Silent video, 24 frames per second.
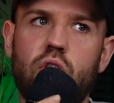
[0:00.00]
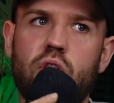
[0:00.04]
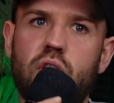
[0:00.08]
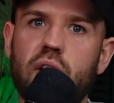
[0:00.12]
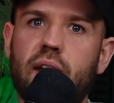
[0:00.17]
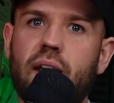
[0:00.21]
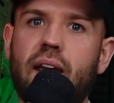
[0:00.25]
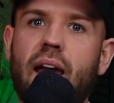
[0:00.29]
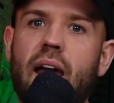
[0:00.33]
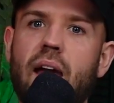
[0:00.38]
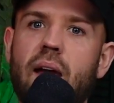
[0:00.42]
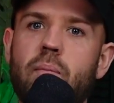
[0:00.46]
to
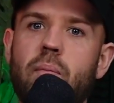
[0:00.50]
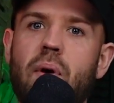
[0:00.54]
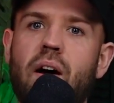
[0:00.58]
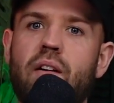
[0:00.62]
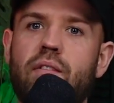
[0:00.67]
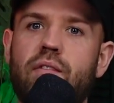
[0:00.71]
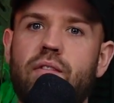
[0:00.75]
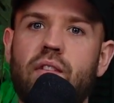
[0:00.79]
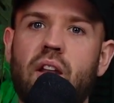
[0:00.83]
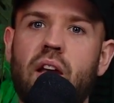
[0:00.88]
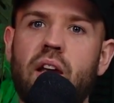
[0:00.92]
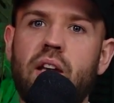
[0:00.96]
get my
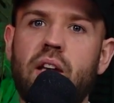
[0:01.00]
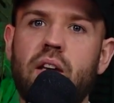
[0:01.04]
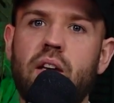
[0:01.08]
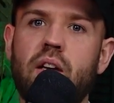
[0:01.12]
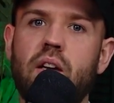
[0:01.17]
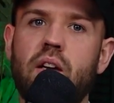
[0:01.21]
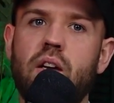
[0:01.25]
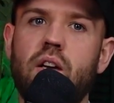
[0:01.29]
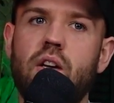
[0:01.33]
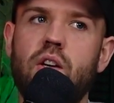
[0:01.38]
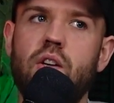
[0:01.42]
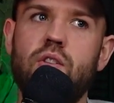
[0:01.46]
flight.
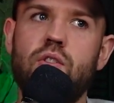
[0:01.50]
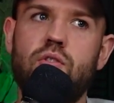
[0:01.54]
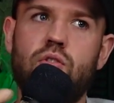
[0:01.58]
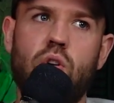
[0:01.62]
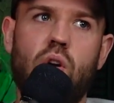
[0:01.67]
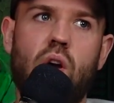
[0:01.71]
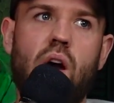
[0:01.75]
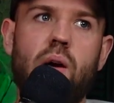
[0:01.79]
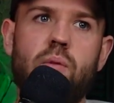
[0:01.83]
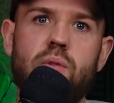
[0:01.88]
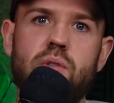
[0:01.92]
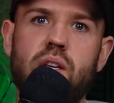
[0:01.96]
So
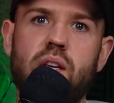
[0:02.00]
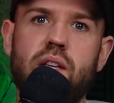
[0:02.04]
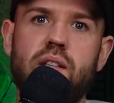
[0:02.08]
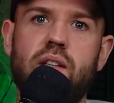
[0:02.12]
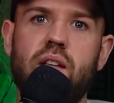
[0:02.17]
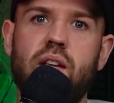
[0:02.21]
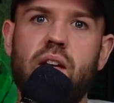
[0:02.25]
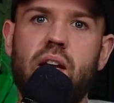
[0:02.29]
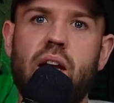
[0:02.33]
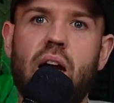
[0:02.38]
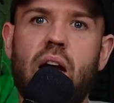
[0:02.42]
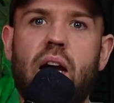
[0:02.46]
I was like
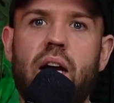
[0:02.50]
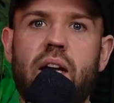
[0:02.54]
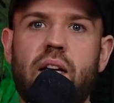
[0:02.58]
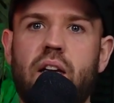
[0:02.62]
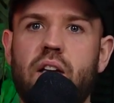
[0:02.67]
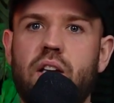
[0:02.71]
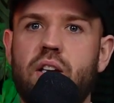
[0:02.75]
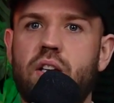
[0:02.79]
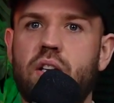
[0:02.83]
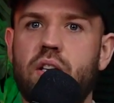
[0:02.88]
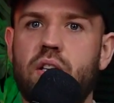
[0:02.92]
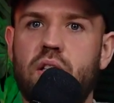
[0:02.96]
to the guy,
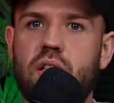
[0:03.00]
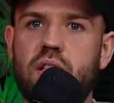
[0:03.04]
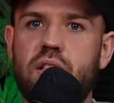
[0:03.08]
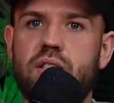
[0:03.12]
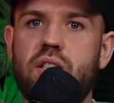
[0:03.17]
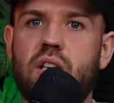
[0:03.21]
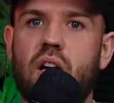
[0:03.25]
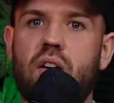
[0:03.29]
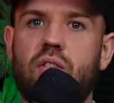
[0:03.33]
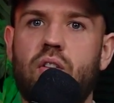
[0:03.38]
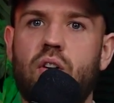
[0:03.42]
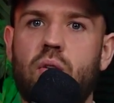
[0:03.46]
can you at least
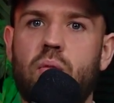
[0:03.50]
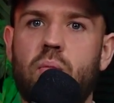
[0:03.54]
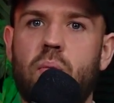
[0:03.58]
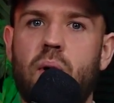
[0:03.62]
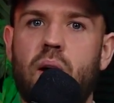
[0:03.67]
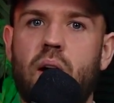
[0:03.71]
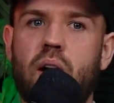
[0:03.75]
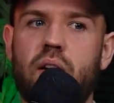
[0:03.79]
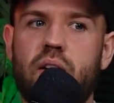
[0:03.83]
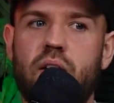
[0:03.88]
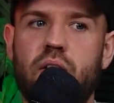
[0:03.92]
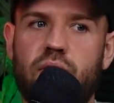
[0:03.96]
cover
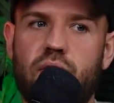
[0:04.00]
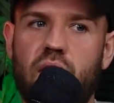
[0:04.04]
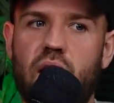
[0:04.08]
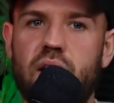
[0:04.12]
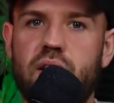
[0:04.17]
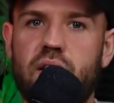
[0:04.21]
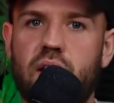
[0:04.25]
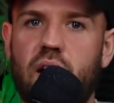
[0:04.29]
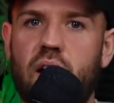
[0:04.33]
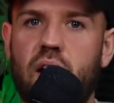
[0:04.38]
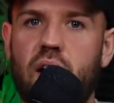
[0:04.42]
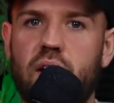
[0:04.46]
my, the
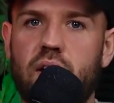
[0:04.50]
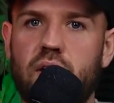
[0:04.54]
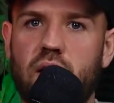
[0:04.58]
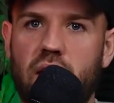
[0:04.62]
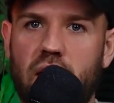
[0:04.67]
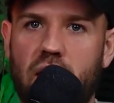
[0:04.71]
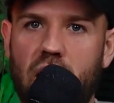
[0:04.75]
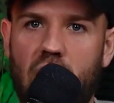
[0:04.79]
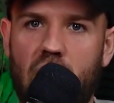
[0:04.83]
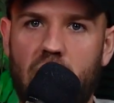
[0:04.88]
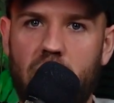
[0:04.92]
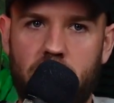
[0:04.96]
fact that
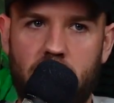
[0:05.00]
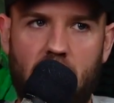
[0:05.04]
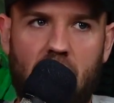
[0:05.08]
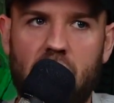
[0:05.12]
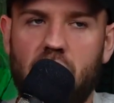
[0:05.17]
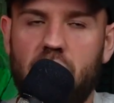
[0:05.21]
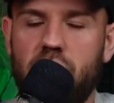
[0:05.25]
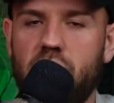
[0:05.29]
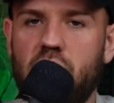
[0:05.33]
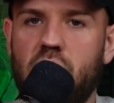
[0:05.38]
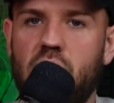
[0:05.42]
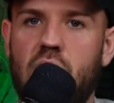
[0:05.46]
like I
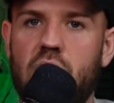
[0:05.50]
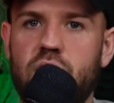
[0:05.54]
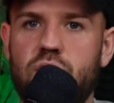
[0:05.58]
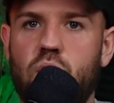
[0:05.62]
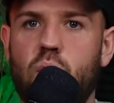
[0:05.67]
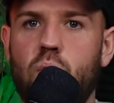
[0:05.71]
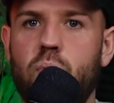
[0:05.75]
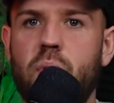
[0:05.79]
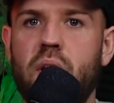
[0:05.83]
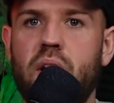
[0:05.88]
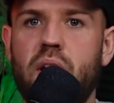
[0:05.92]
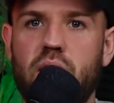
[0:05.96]
live in
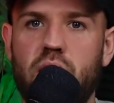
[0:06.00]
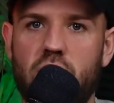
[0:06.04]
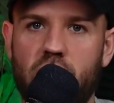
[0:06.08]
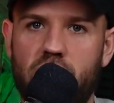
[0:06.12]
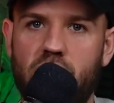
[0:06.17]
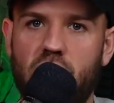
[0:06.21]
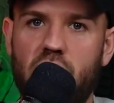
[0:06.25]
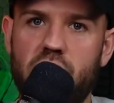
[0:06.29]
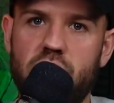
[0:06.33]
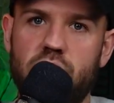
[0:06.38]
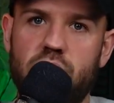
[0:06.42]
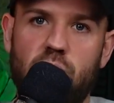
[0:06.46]
Glasgow, mate, the
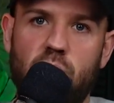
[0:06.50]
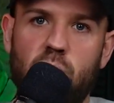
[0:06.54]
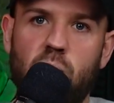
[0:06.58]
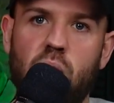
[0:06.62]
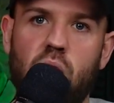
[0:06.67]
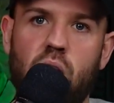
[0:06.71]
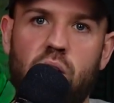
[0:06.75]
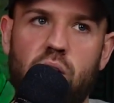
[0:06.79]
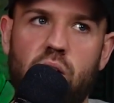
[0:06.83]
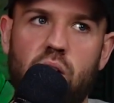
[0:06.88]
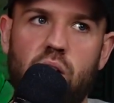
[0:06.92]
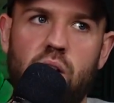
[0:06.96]
flight's from
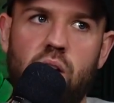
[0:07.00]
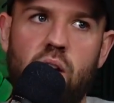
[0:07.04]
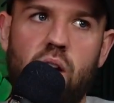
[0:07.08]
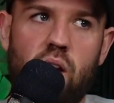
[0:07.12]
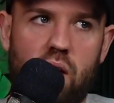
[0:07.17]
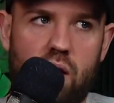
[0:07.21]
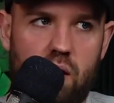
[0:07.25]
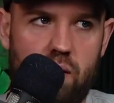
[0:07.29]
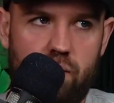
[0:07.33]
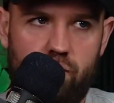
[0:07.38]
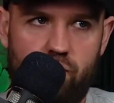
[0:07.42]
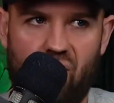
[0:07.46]
London.
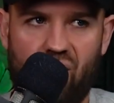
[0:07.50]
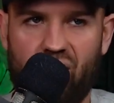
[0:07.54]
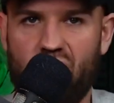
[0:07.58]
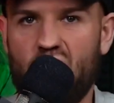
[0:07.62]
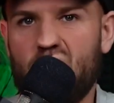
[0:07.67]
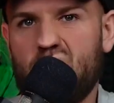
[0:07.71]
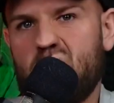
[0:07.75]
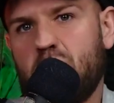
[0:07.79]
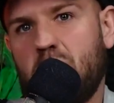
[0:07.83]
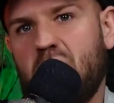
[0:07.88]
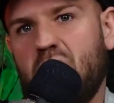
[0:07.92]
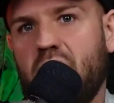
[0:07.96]
That
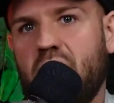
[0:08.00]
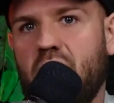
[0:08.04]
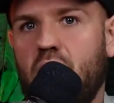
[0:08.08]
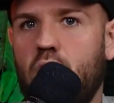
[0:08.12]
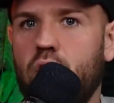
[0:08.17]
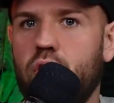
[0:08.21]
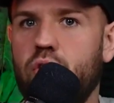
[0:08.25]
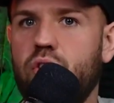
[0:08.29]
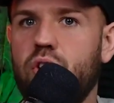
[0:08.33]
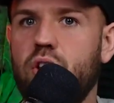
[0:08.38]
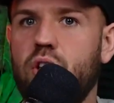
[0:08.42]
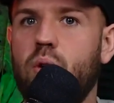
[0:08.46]
cost me like a
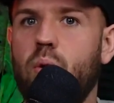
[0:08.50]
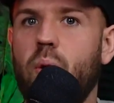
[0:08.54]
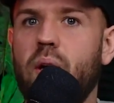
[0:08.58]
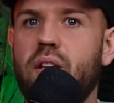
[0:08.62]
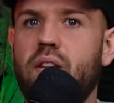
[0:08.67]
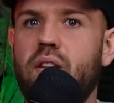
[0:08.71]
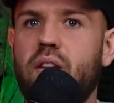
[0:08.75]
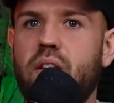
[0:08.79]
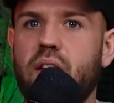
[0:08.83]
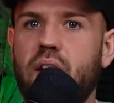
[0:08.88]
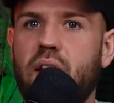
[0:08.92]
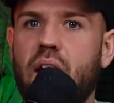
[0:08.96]
hundred
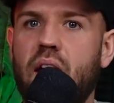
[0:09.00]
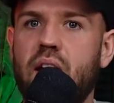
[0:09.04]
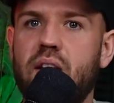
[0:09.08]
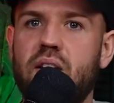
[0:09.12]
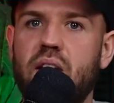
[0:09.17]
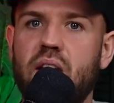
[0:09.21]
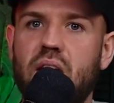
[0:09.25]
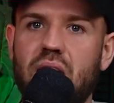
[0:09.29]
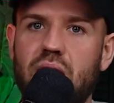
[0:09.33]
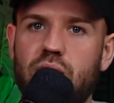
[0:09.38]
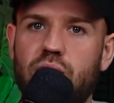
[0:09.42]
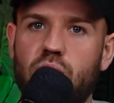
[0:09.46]
quid to get
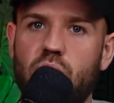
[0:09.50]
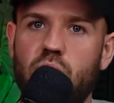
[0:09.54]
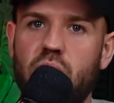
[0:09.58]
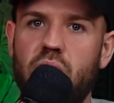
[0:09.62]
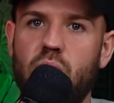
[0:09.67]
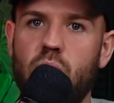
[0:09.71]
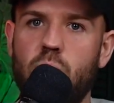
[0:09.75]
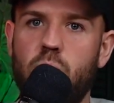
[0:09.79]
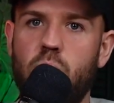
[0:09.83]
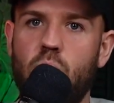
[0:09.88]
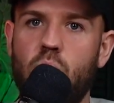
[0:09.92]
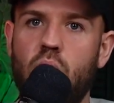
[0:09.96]
to Heathrow
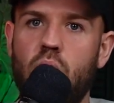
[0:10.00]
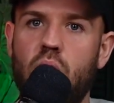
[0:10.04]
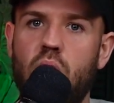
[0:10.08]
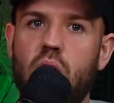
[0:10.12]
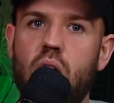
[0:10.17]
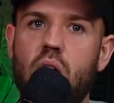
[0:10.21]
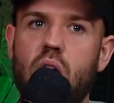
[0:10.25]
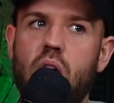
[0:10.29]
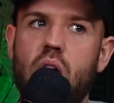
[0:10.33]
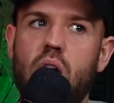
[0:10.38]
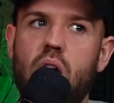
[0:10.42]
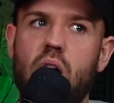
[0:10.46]
Airport.
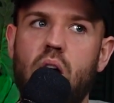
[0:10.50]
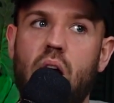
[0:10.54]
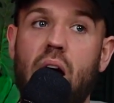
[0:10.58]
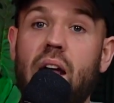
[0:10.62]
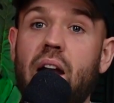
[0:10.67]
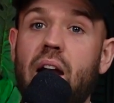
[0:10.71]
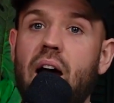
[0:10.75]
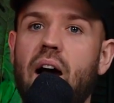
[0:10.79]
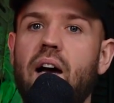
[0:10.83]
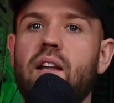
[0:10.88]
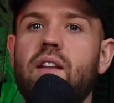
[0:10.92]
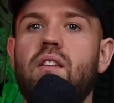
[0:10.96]

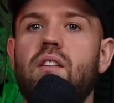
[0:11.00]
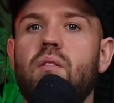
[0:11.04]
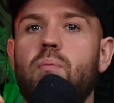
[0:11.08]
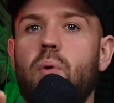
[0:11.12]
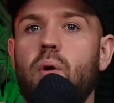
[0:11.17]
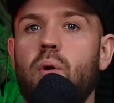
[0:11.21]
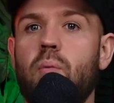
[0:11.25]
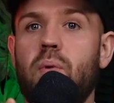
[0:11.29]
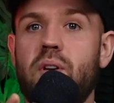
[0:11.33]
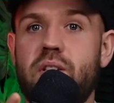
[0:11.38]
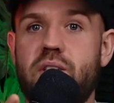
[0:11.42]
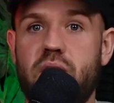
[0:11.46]
And I had to
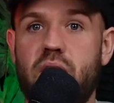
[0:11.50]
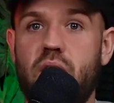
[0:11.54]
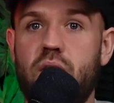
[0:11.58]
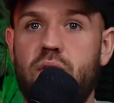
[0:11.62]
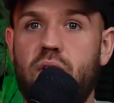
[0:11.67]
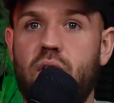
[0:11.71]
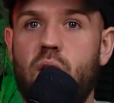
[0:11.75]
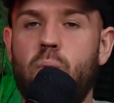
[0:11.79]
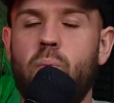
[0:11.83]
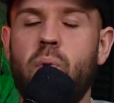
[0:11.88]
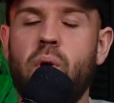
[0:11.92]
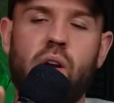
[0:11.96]
put myself
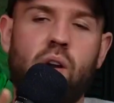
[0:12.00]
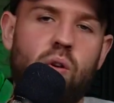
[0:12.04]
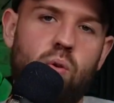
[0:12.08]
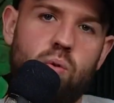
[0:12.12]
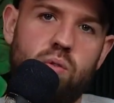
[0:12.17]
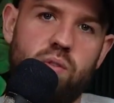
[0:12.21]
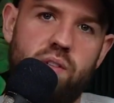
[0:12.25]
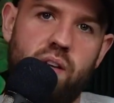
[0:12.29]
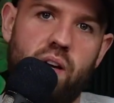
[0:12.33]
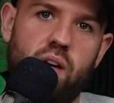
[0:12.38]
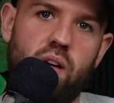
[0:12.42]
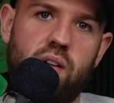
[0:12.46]
up in a
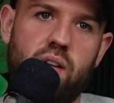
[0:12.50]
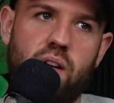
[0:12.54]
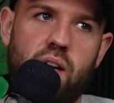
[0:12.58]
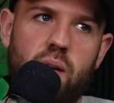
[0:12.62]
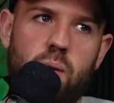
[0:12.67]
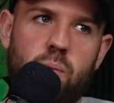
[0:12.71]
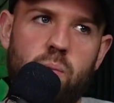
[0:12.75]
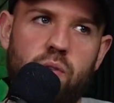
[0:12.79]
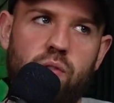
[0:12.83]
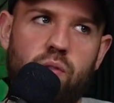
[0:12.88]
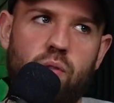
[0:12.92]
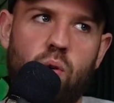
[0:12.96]
hotel the
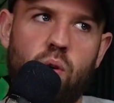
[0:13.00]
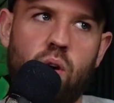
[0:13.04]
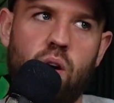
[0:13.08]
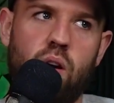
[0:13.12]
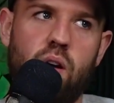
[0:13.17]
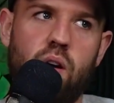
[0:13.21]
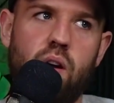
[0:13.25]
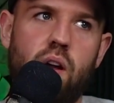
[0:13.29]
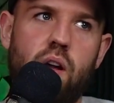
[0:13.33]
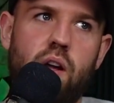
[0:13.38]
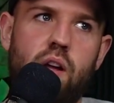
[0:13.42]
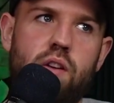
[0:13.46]
night before.
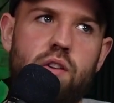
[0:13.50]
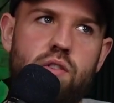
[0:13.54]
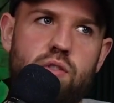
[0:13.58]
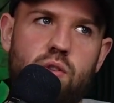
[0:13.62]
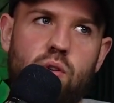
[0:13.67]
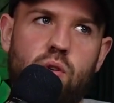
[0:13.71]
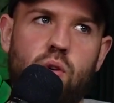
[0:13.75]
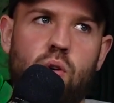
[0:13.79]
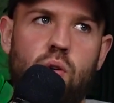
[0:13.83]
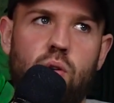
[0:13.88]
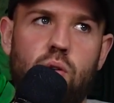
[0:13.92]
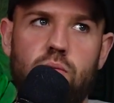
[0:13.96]

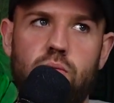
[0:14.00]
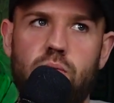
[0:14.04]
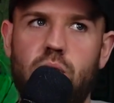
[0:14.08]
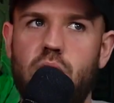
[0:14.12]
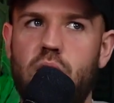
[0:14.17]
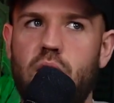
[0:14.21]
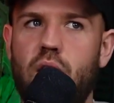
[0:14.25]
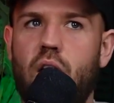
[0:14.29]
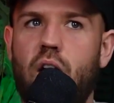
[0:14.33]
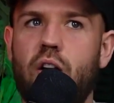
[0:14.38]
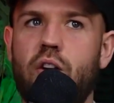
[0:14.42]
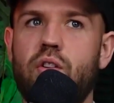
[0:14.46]
So
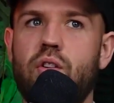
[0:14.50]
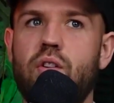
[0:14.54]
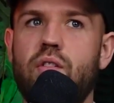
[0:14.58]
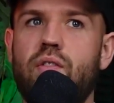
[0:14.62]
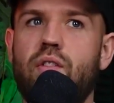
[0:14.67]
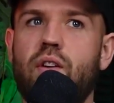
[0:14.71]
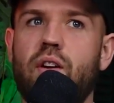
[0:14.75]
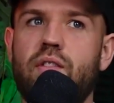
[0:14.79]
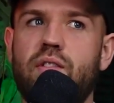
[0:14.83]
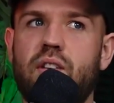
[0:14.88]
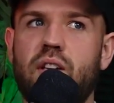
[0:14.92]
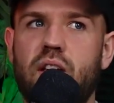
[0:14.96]
a hundred and
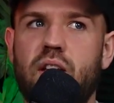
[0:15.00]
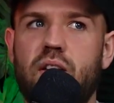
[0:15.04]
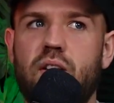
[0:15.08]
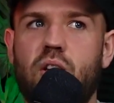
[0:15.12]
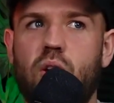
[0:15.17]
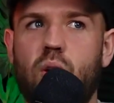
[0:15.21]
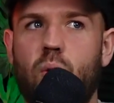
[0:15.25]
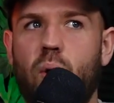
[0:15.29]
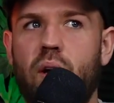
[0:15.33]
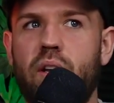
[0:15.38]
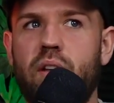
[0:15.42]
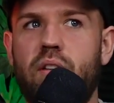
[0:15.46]
fifty
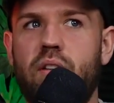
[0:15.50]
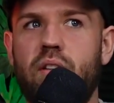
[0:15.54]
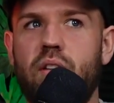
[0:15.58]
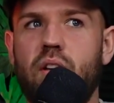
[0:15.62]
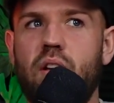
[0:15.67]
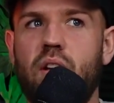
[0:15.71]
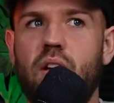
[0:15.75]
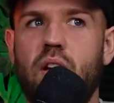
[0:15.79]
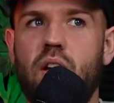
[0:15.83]
quid